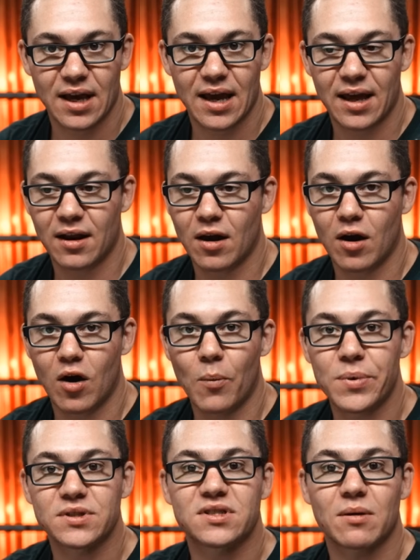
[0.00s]
and
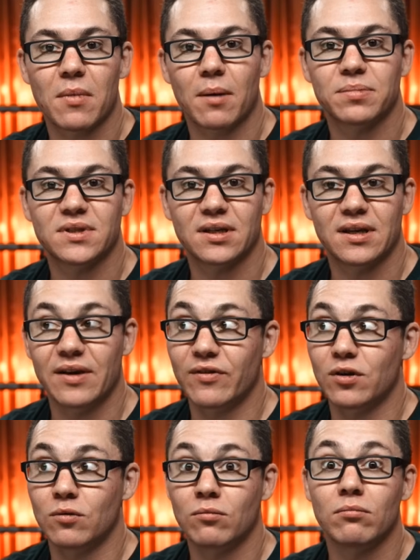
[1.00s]
opens them up to
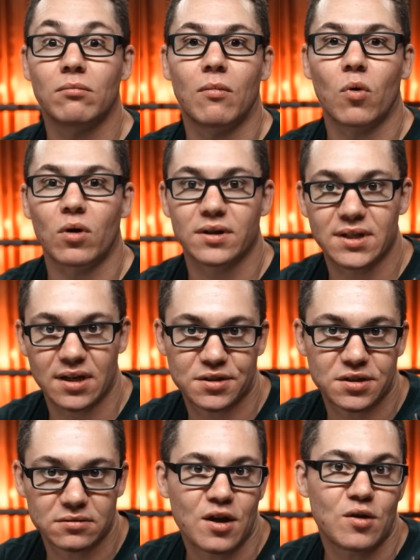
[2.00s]
giving you more attention.